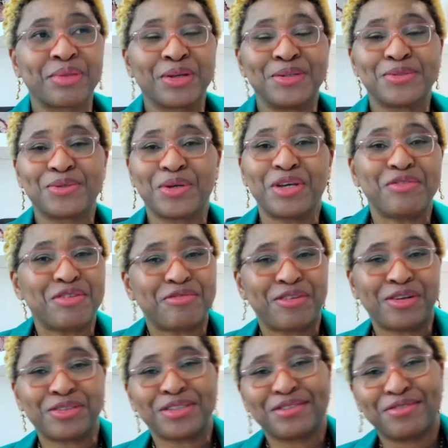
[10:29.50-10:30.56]
So if you
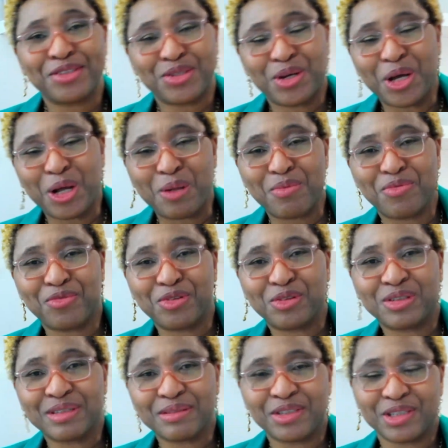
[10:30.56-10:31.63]
found this video
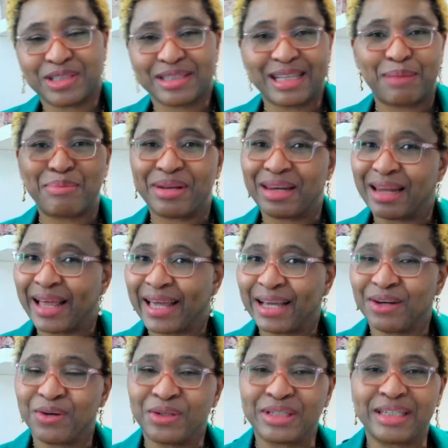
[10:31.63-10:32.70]
helpful, just slap a like
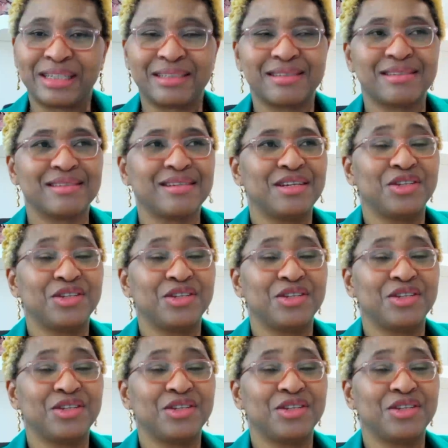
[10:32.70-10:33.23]
on it,